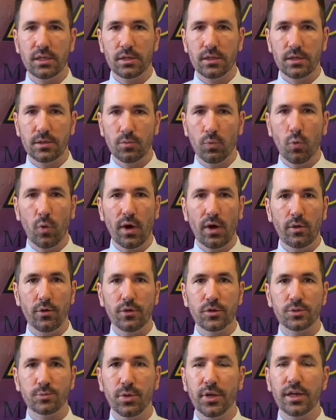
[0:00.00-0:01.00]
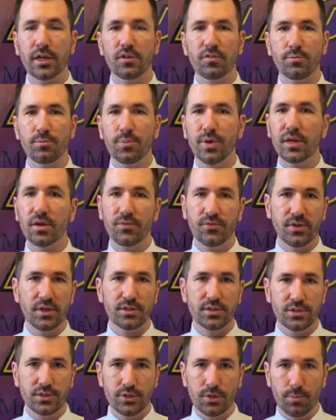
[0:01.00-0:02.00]
while there's plenty of
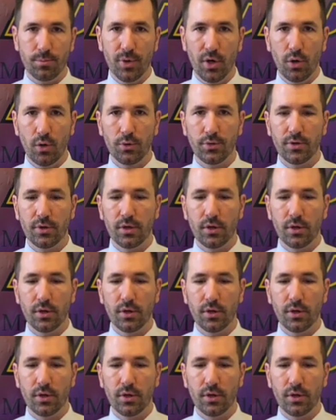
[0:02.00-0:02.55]
benefits to both,